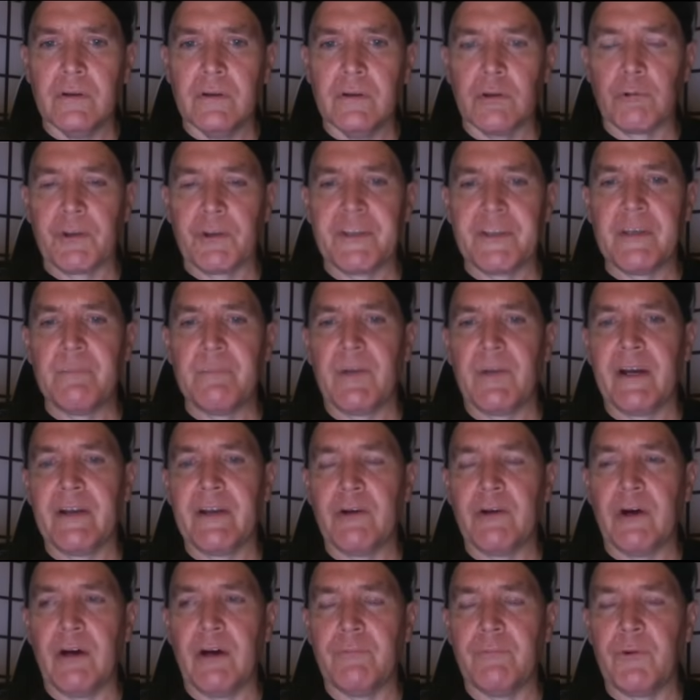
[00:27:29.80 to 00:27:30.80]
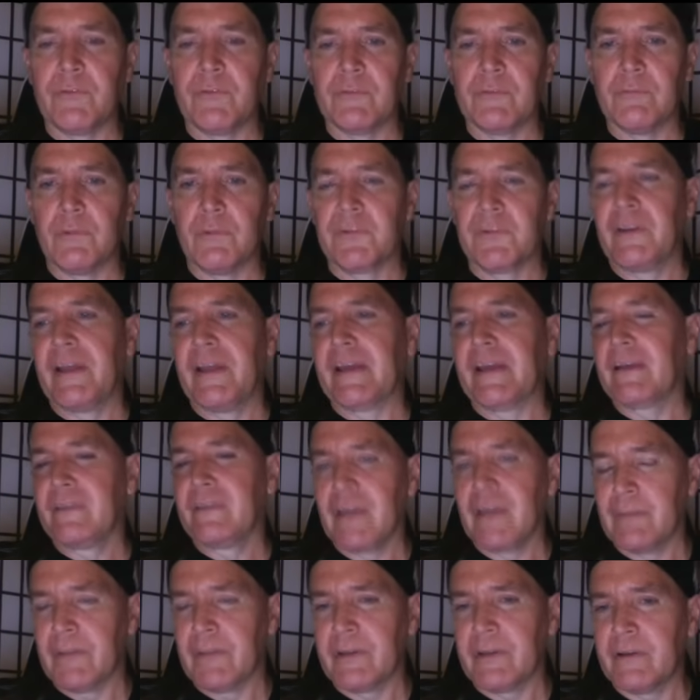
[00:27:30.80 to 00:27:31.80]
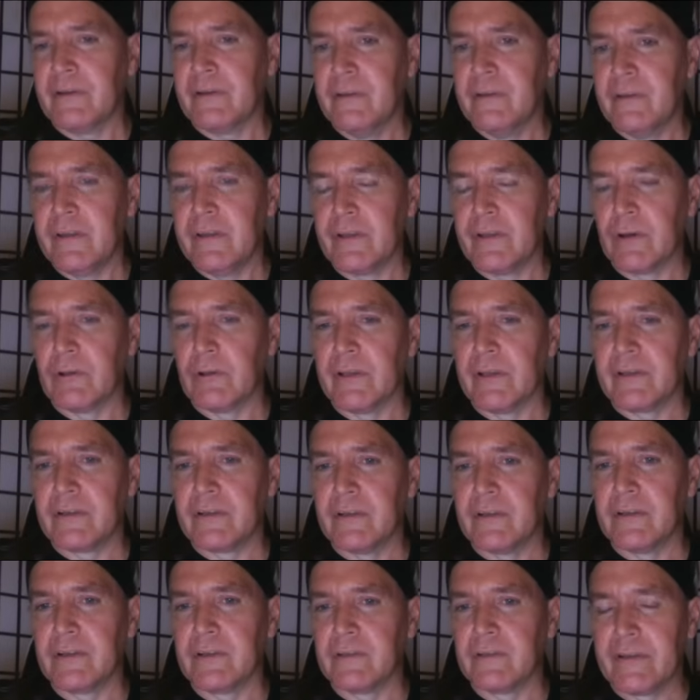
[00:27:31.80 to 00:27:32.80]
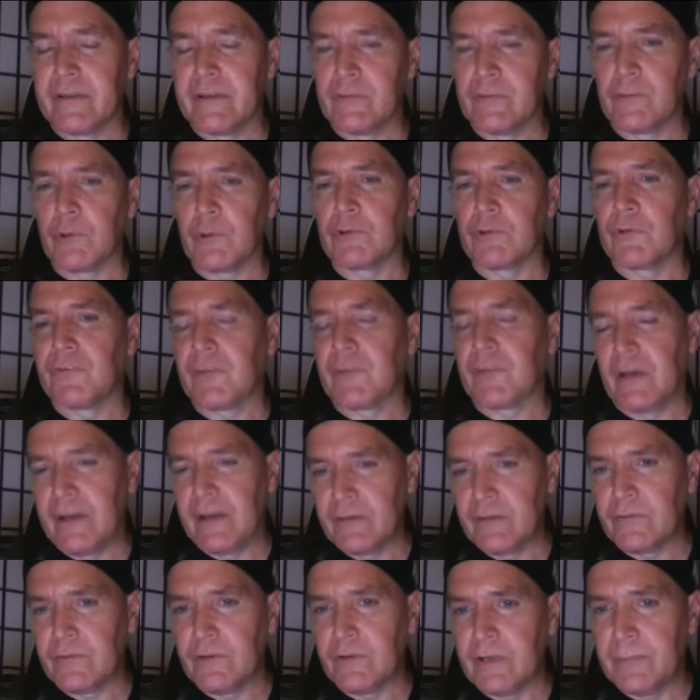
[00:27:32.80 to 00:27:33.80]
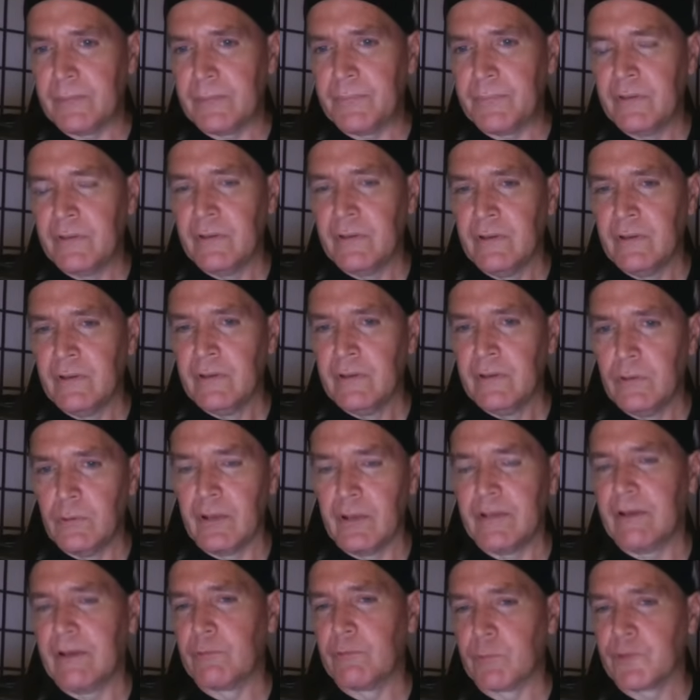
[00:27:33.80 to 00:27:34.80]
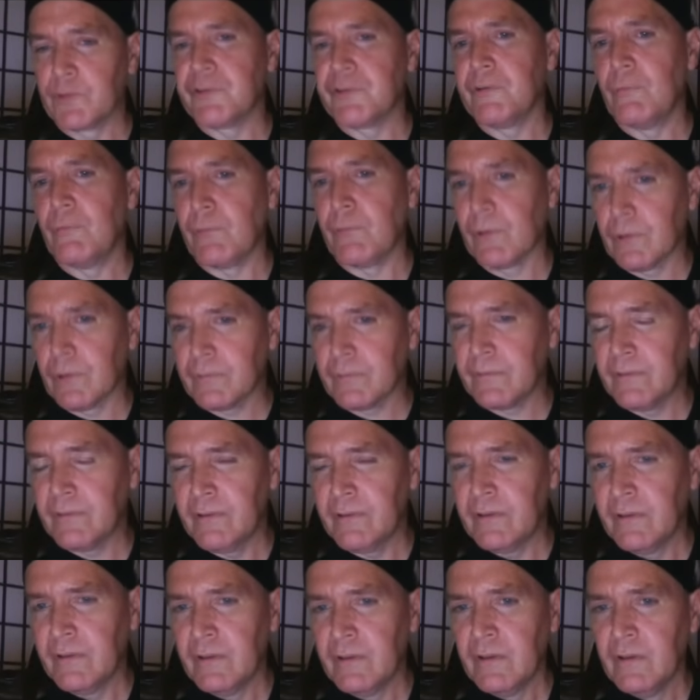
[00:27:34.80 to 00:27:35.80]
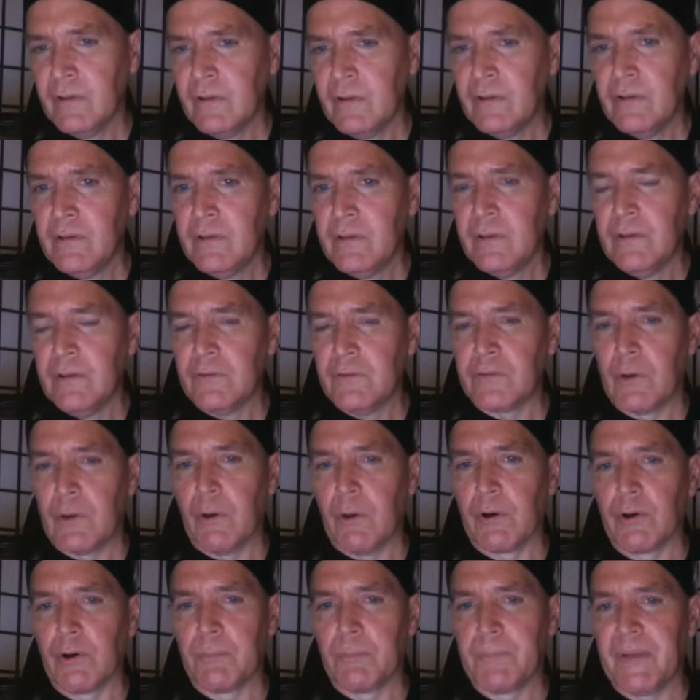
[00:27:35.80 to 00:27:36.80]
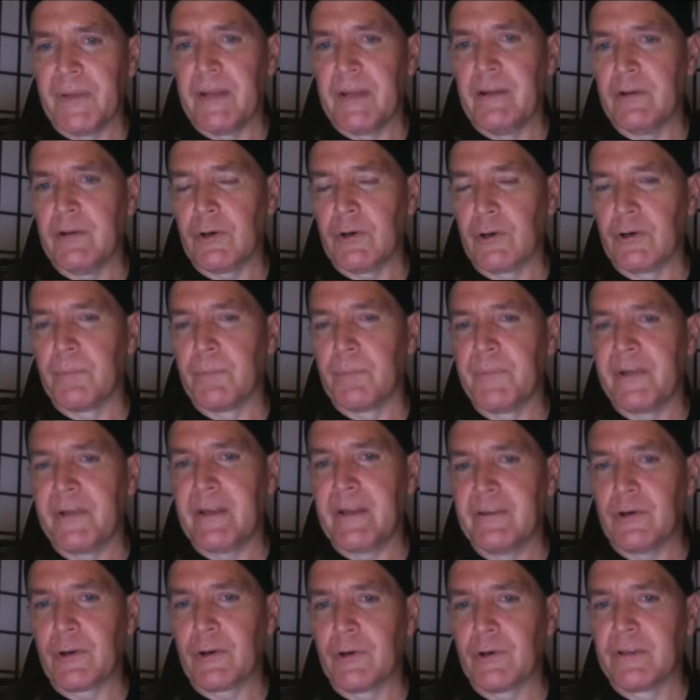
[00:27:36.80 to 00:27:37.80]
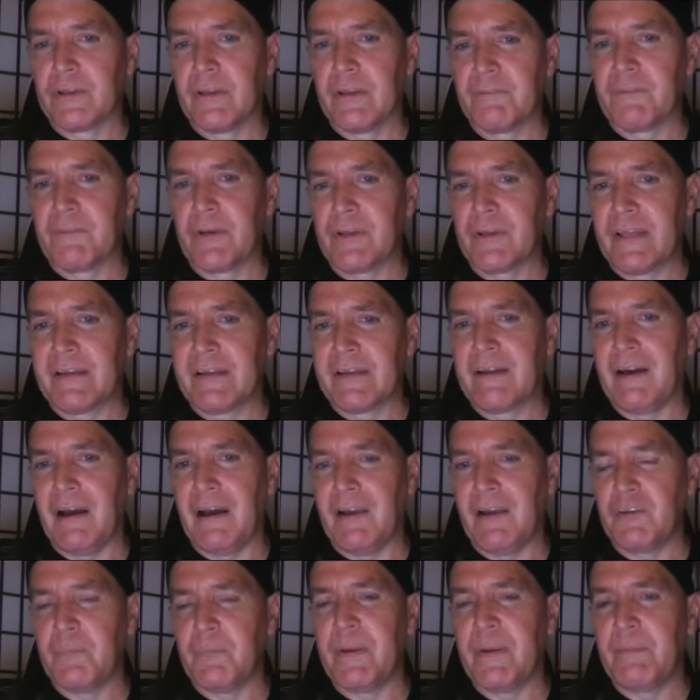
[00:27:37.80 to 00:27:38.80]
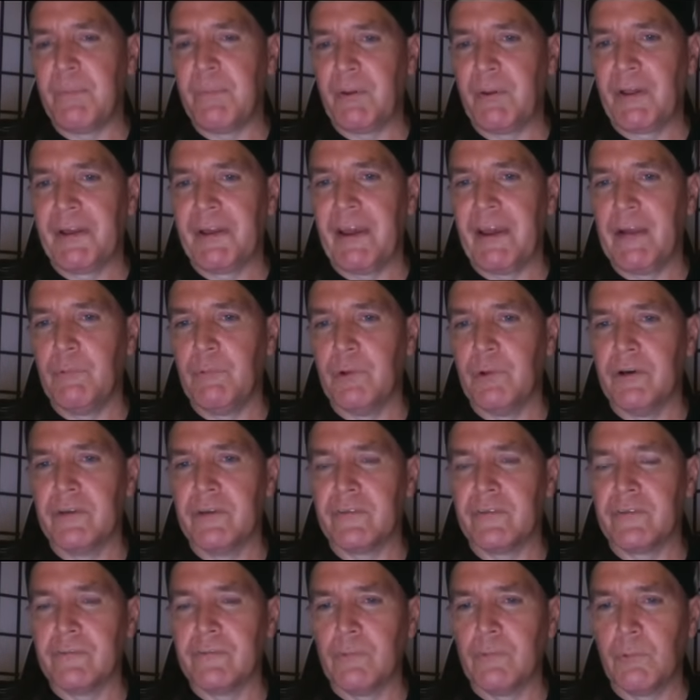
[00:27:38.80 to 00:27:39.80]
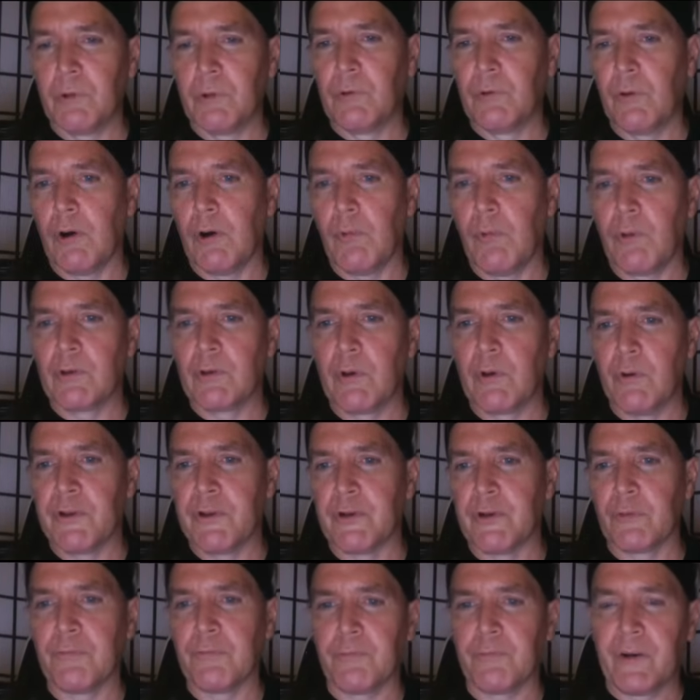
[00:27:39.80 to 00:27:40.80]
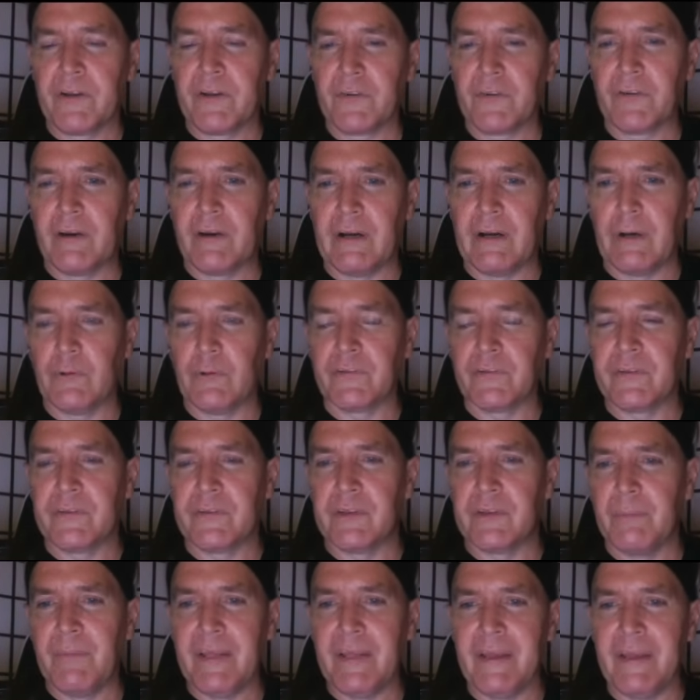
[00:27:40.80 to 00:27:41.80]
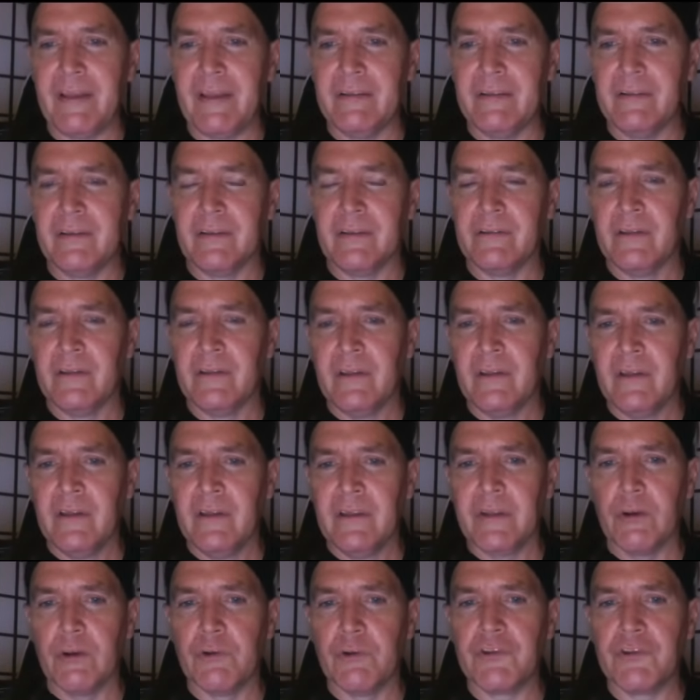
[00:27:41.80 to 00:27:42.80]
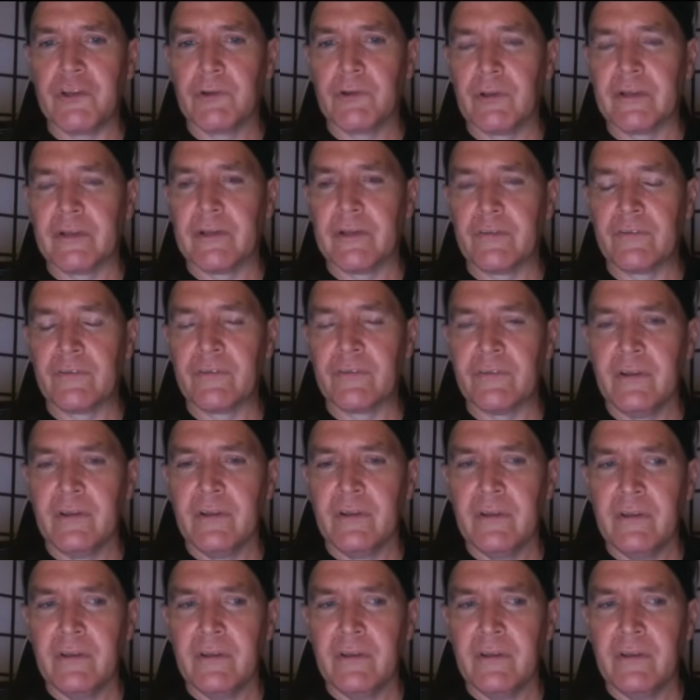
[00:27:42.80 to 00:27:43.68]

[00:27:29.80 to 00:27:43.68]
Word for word: Ulrike Meinhof was was an academic, you know, like uh, like social science type, and that's where she worked. So her big, her big, her and the her and the guy's big plan was, well, well, we'll go to your friend's house and demand that you know she let us,